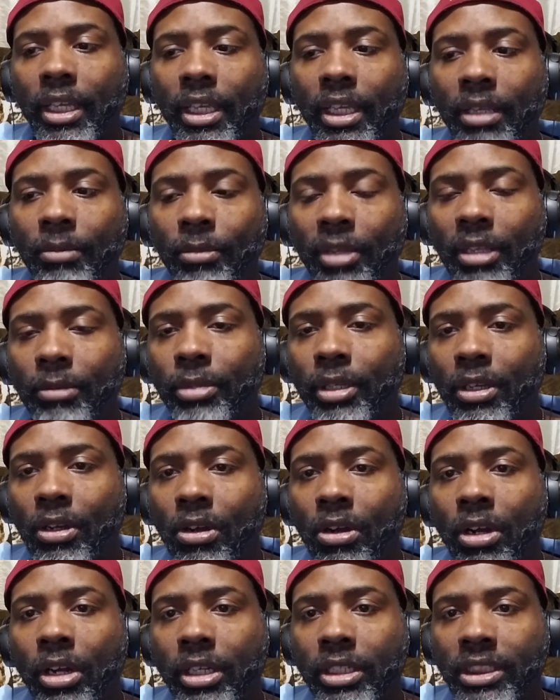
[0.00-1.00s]
it may be
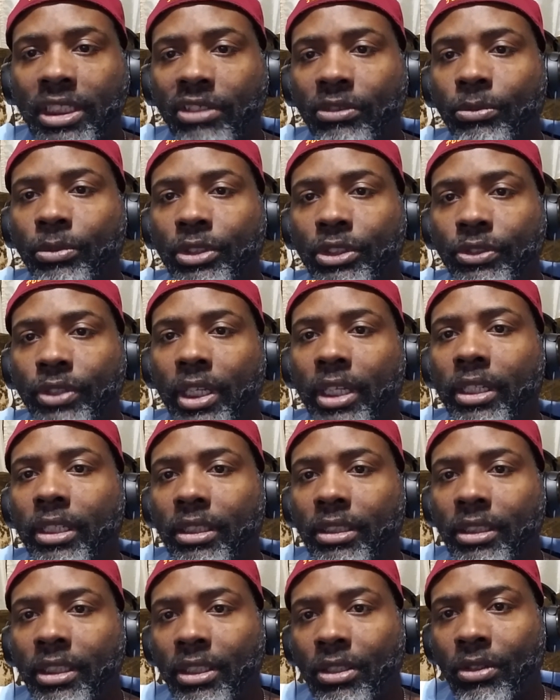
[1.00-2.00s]
hard because everyone's trying to
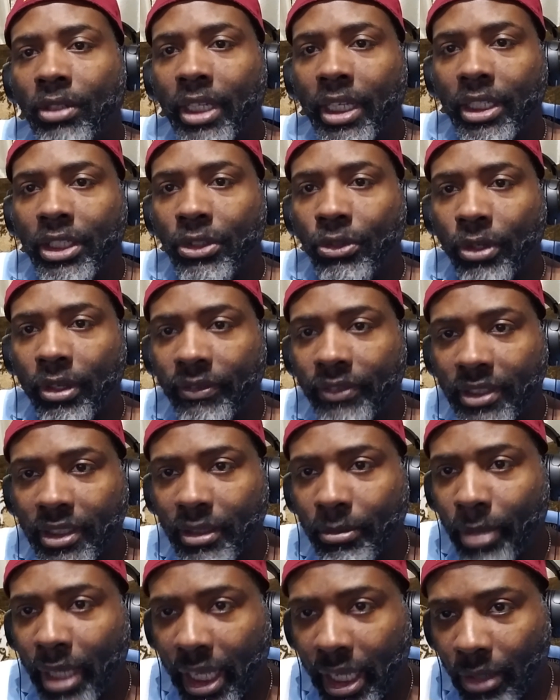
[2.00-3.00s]
get on that
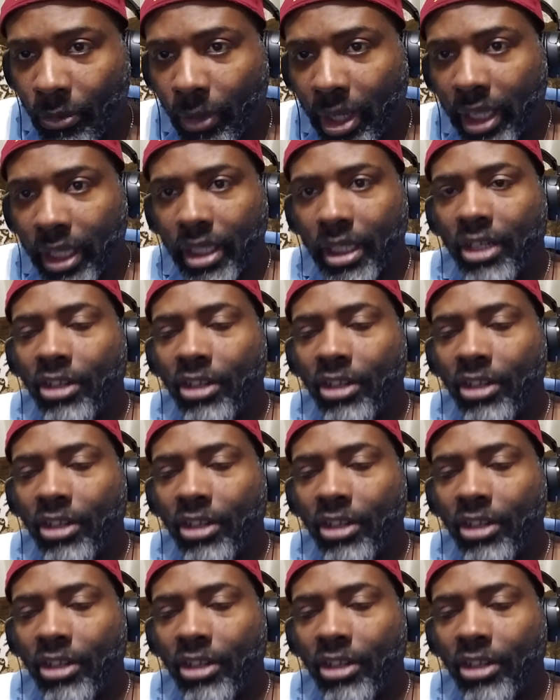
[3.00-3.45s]
UFC bandwagon.